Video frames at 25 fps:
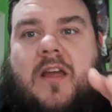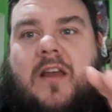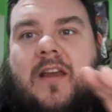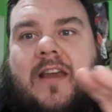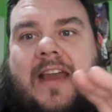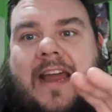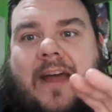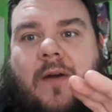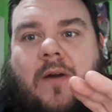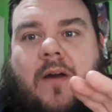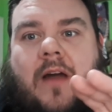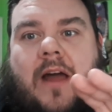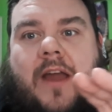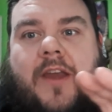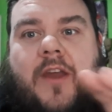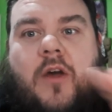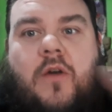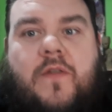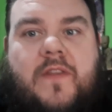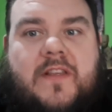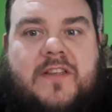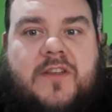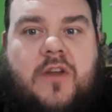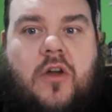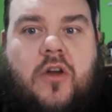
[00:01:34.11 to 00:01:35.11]
Now, I know
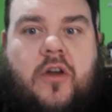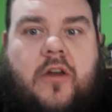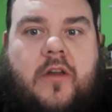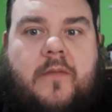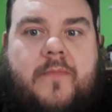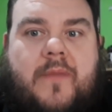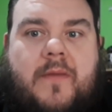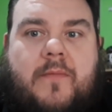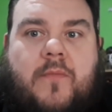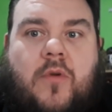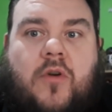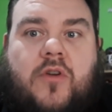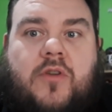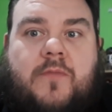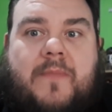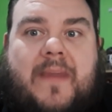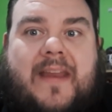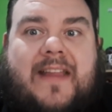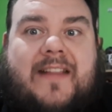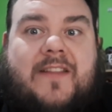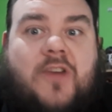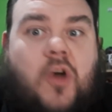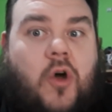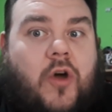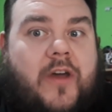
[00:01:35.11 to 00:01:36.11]
there's not going to be much,
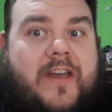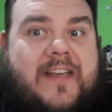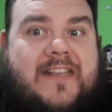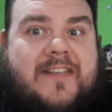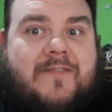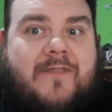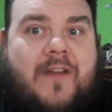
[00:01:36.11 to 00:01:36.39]
many toys